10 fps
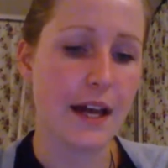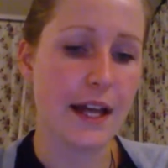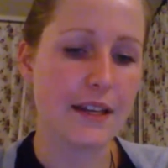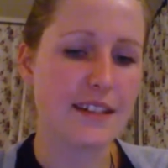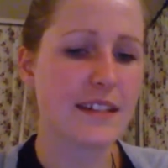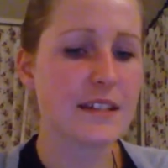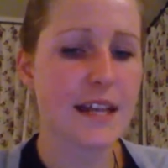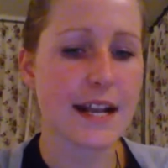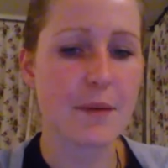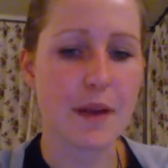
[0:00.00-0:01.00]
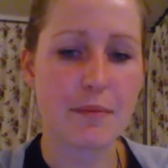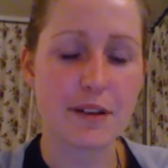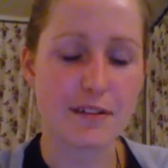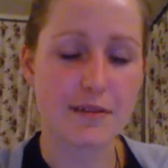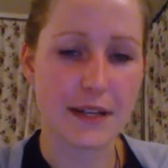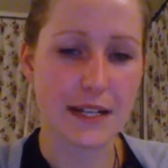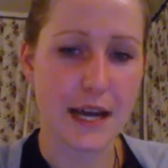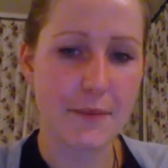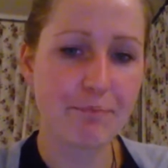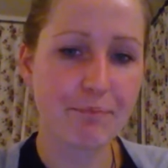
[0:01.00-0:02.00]
And it doesn't take up that much of my
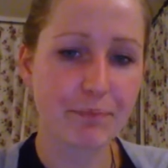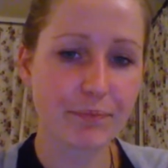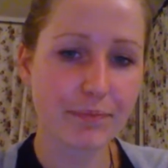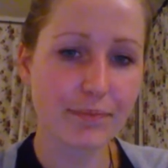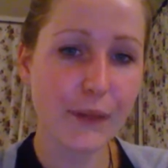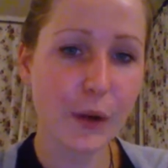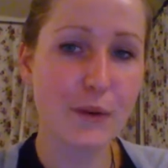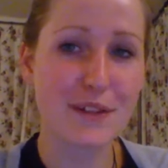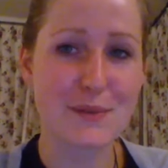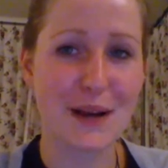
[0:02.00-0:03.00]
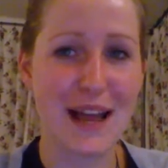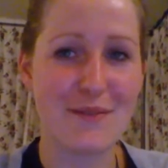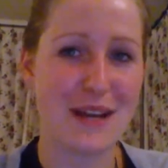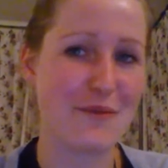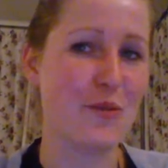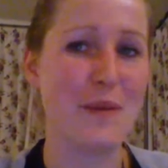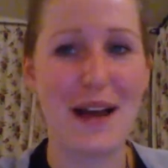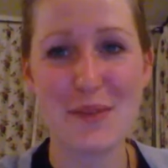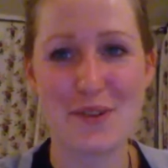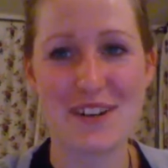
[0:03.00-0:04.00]
time, which is why I have time for all
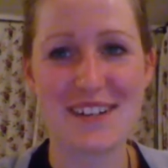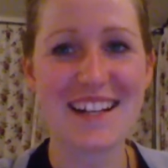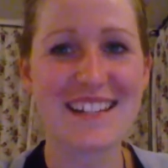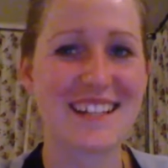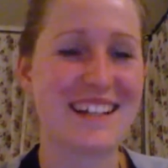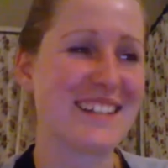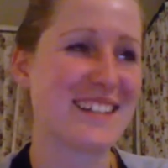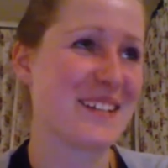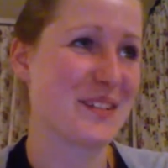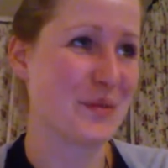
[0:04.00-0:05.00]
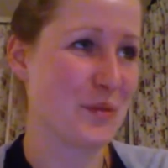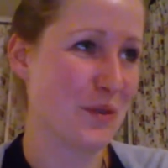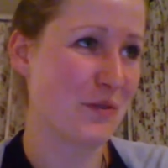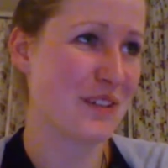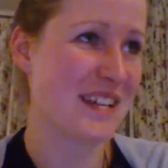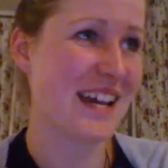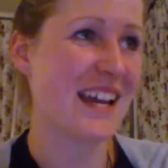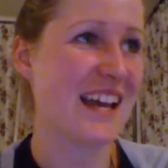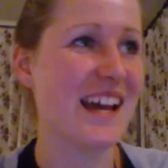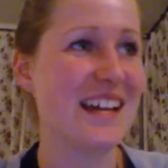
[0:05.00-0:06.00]
my other projects, such as the World Raw Food
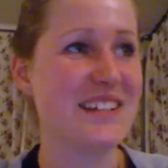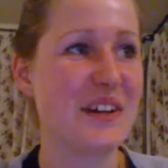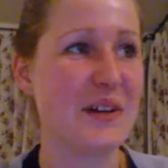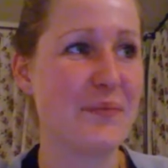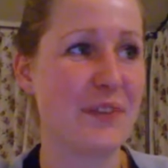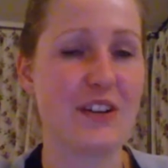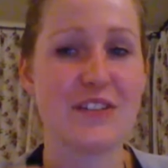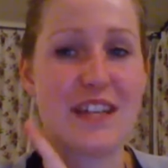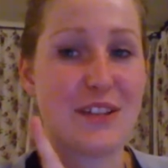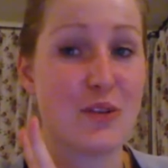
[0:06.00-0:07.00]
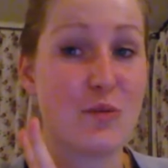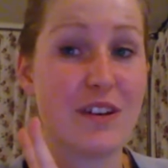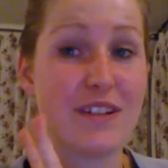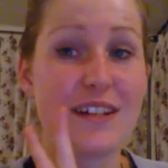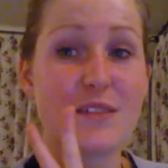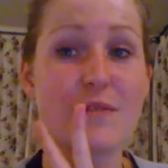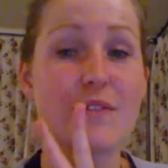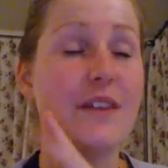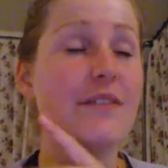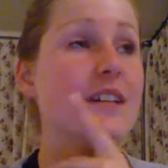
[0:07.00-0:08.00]
Day, and so that's two projects
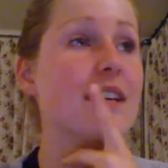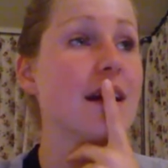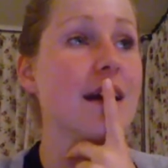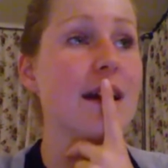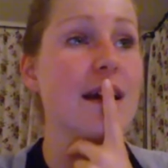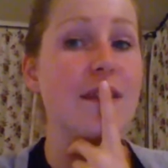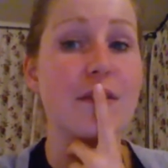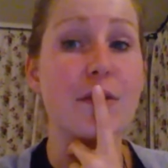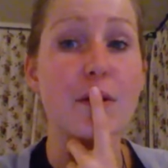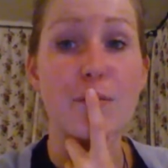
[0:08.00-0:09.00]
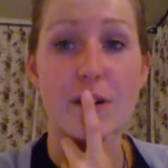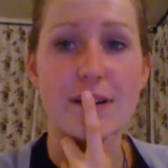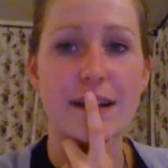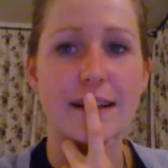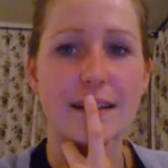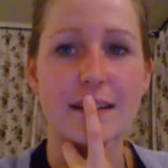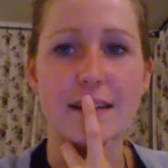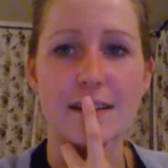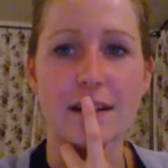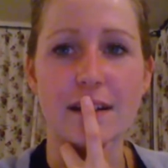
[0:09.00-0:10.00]
we've covered. The third project
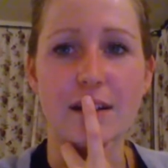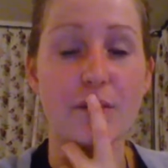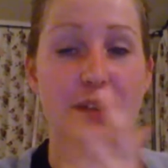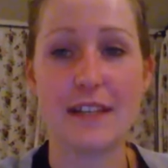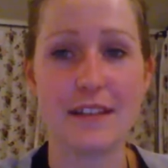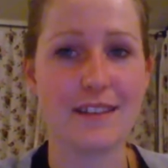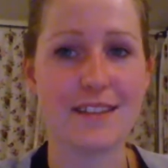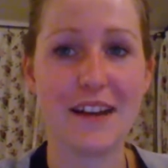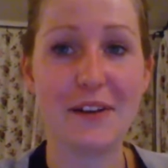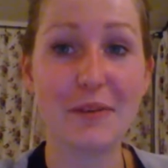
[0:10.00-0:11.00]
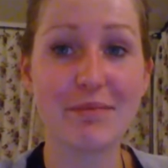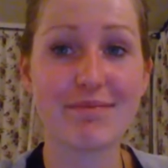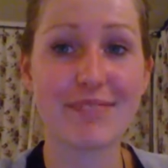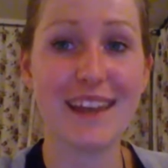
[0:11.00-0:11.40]
is obviously this channel,